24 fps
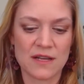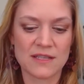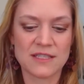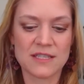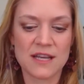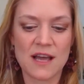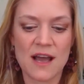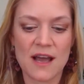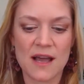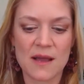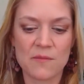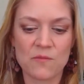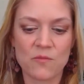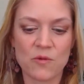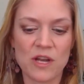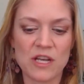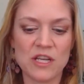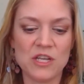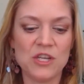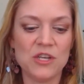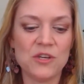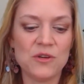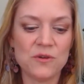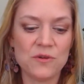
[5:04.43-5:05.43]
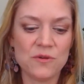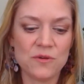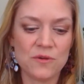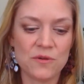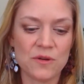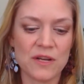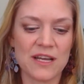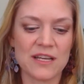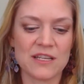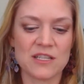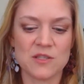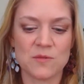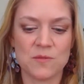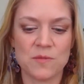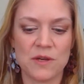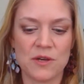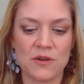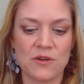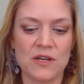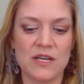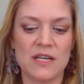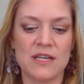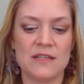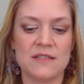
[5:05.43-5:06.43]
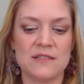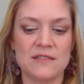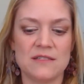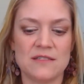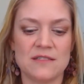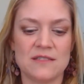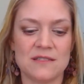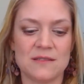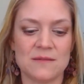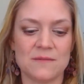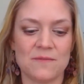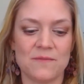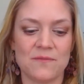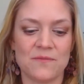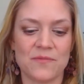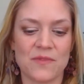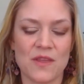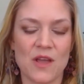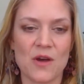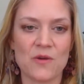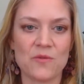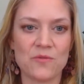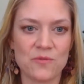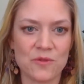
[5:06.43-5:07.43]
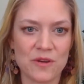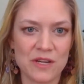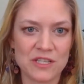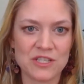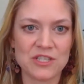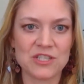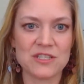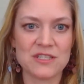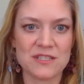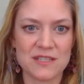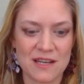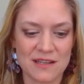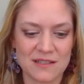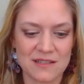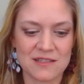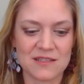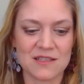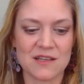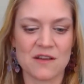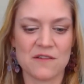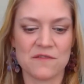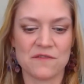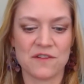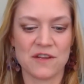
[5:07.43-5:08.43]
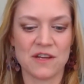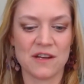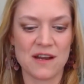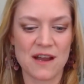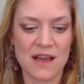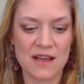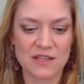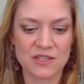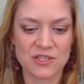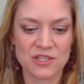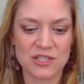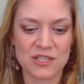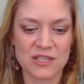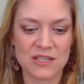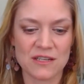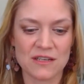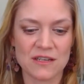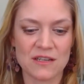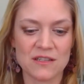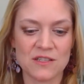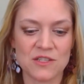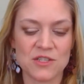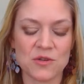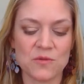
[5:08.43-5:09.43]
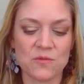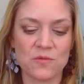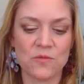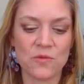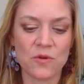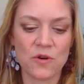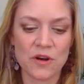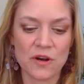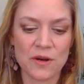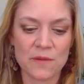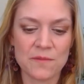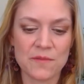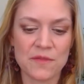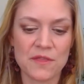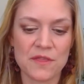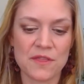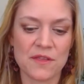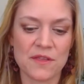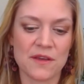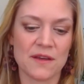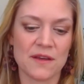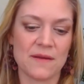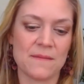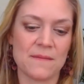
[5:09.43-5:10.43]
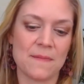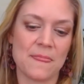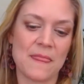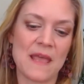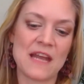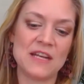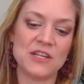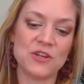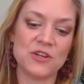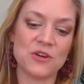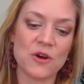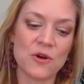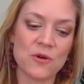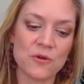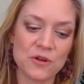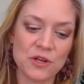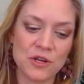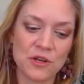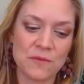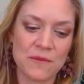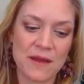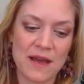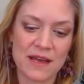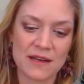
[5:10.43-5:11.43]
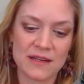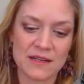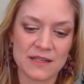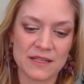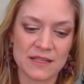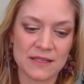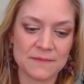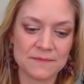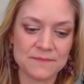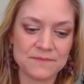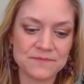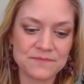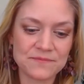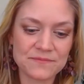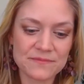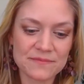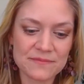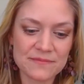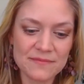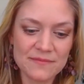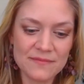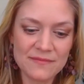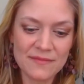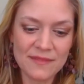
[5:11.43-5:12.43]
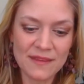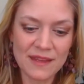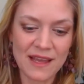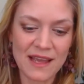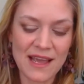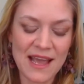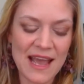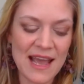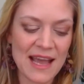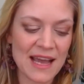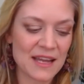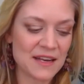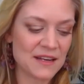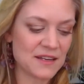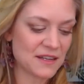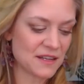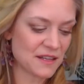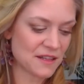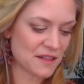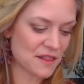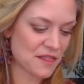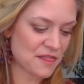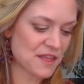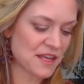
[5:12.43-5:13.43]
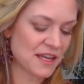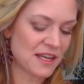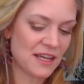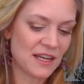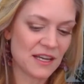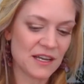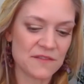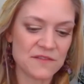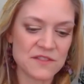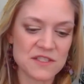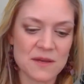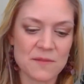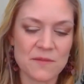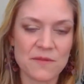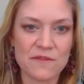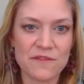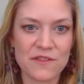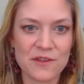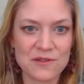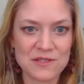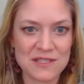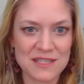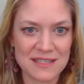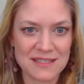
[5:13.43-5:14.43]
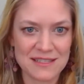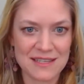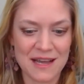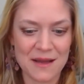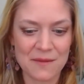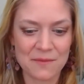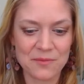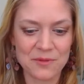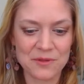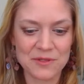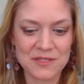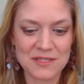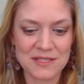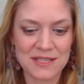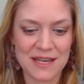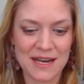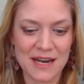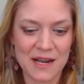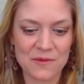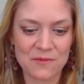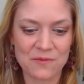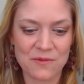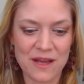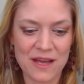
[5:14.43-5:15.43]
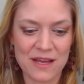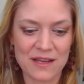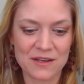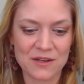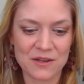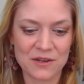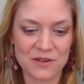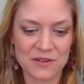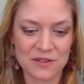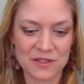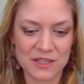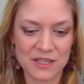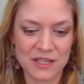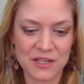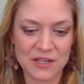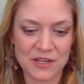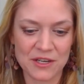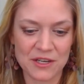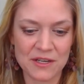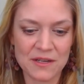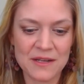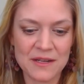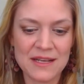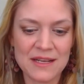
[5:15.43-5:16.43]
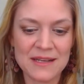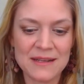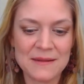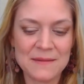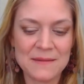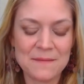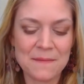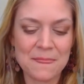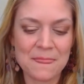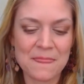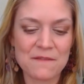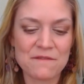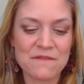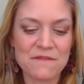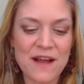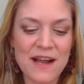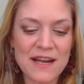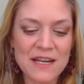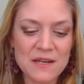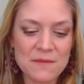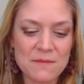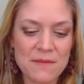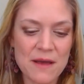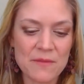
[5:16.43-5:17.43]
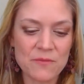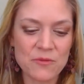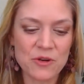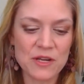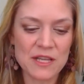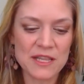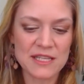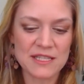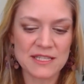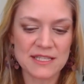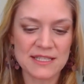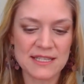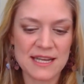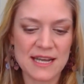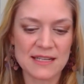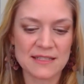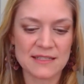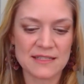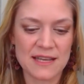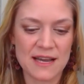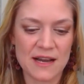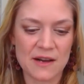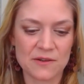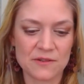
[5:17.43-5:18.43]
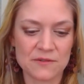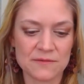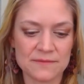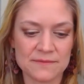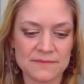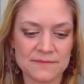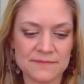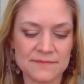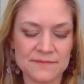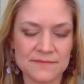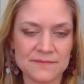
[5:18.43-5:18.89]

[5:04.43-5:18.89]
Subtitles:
a time when you experienced a rich sense of connection to warmth and your own humanity. And thinking of some of those examples that I read earlier, find a memory that stands out.